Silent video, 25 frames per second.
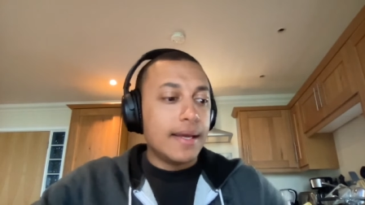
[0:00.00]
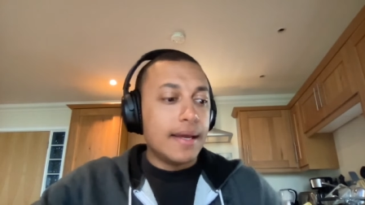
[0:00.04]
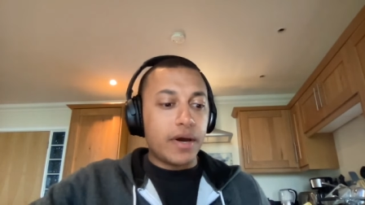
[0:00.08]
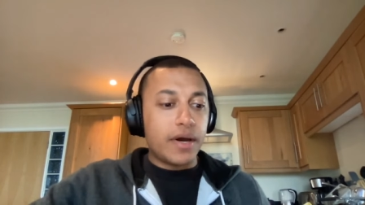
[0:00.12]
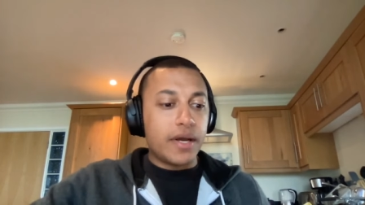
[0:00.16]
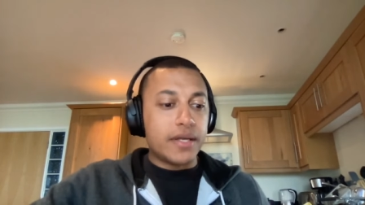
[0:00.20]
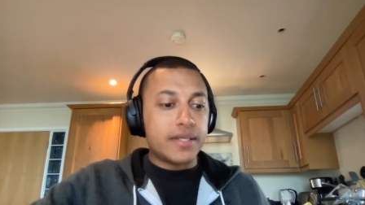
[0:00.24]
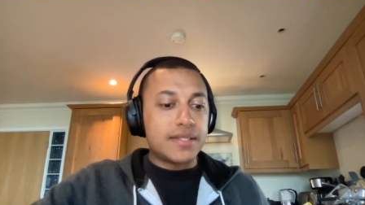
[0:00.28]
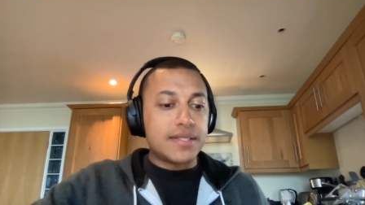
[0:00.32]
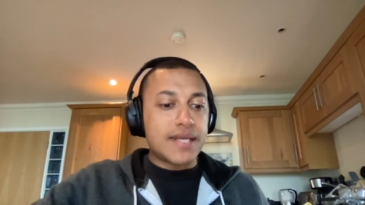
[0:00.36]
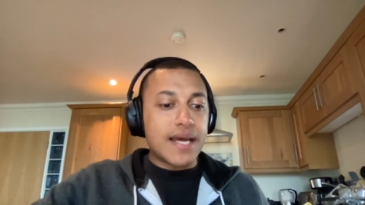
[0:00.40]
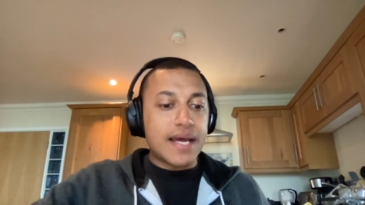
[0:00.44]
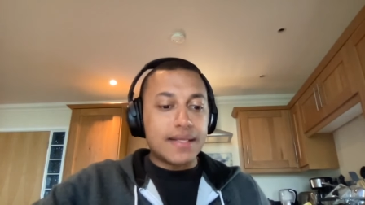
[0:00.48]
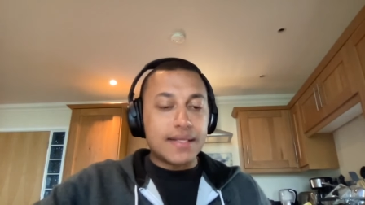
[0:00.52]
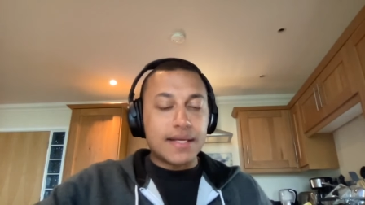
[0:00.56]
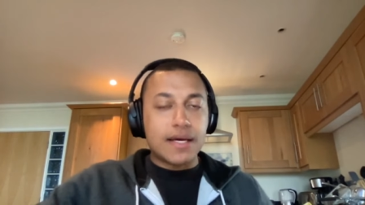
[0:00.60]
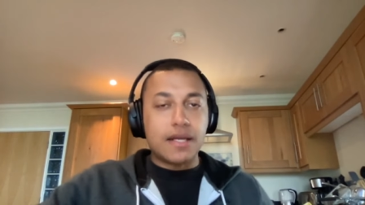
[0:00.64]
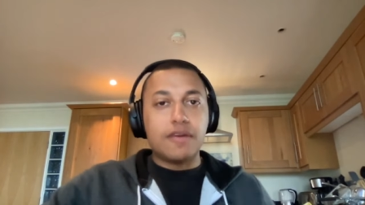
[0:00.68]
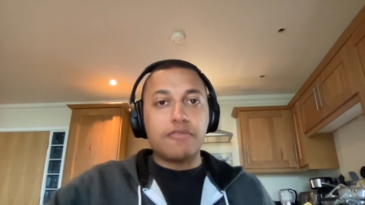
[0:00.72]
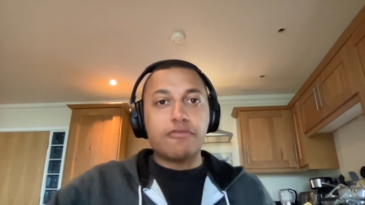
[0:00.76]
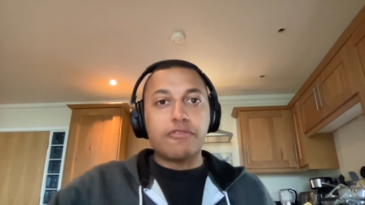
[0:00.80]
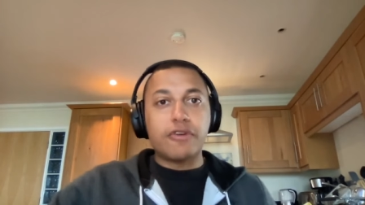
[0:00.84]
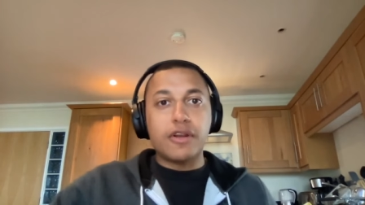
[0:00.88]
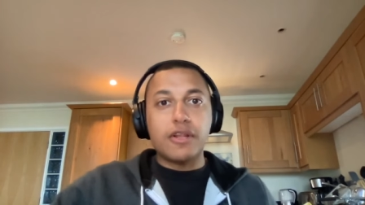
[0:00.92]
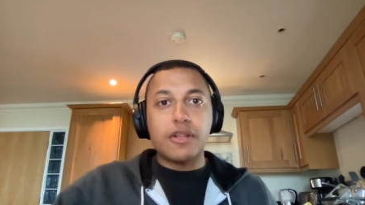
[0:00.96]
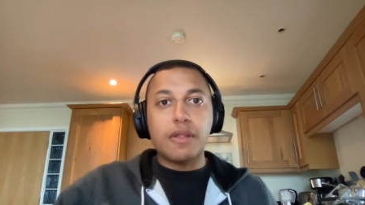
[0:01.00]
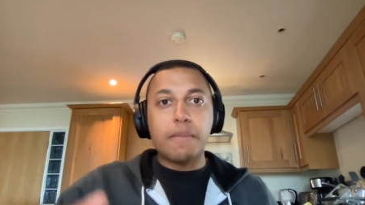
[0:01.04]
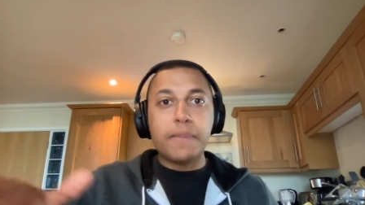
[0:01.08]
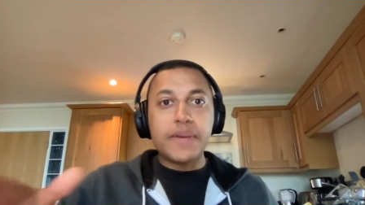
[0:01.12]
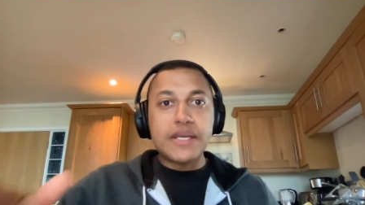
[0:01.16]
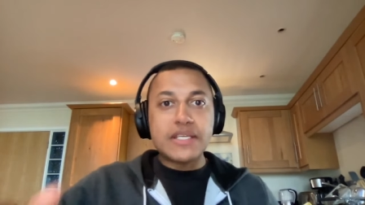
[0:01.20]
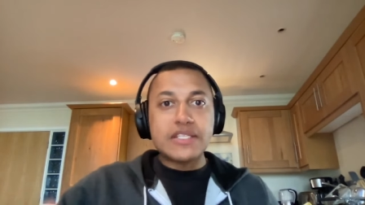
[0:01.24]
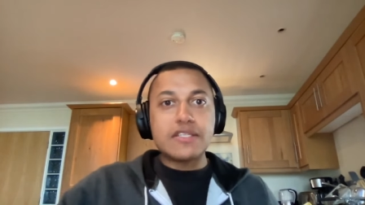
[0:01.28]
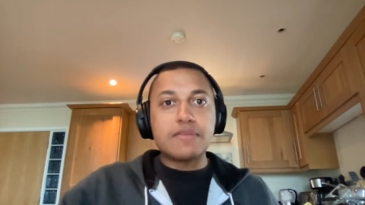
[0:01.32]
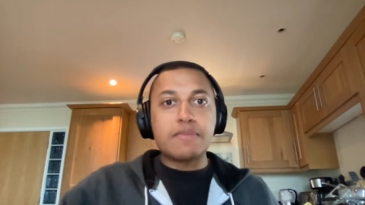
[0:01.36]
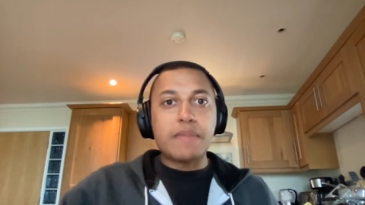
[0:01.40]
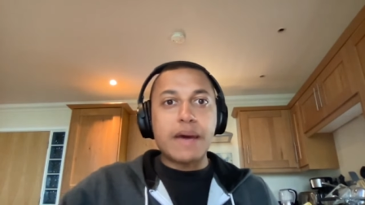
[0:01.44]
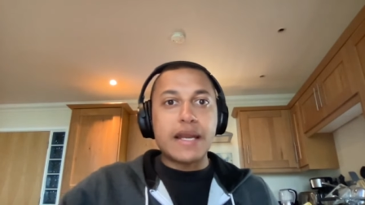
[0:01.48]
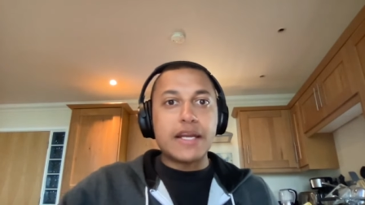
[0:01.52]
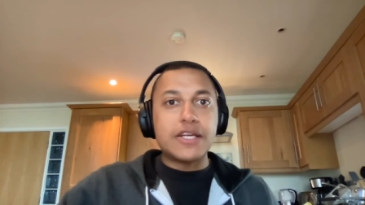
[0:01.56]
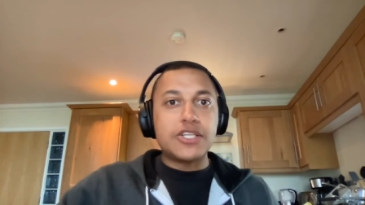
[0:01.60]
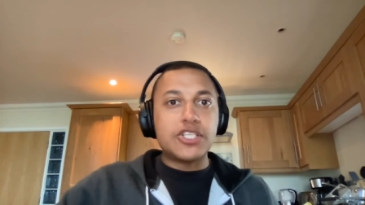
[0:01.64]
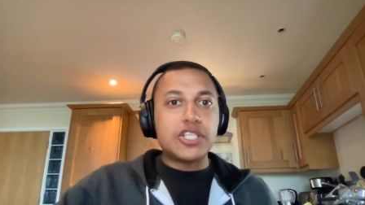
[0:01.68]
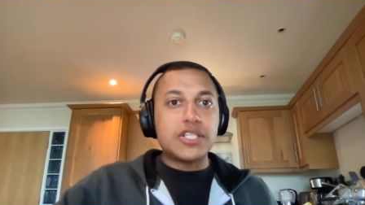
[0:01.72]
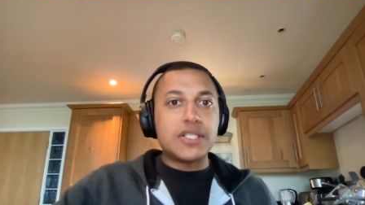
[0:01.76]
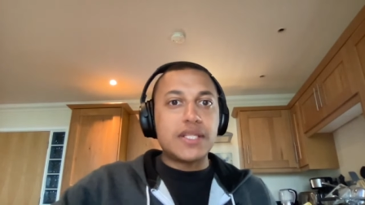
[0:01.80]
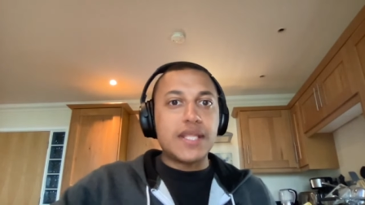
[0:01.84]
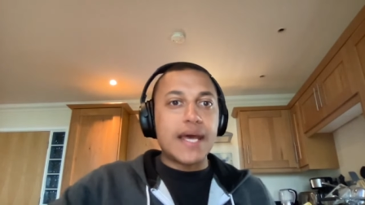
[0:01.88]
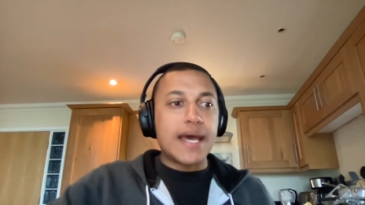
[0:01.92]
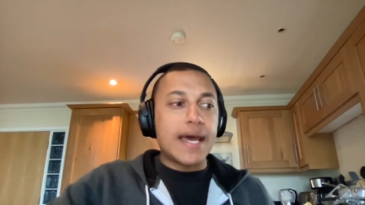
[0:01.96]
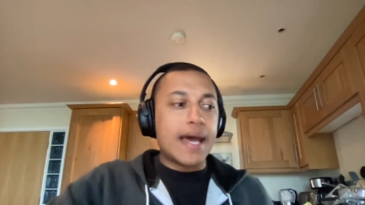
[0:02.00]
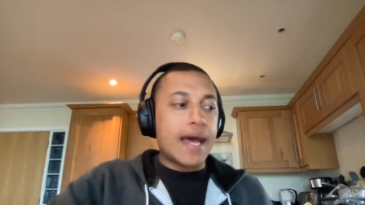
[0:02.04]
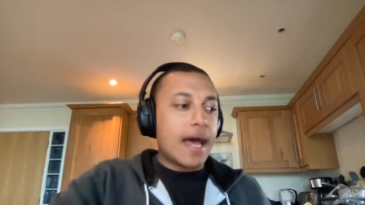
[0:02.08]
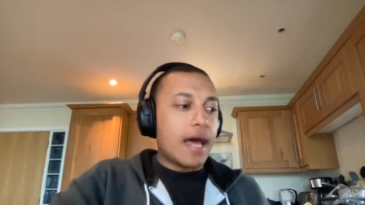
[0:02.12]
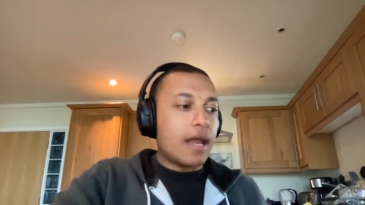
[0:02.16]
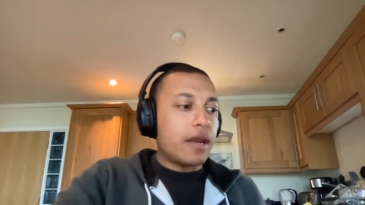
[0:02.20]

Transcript: I sat down in front of the business managers there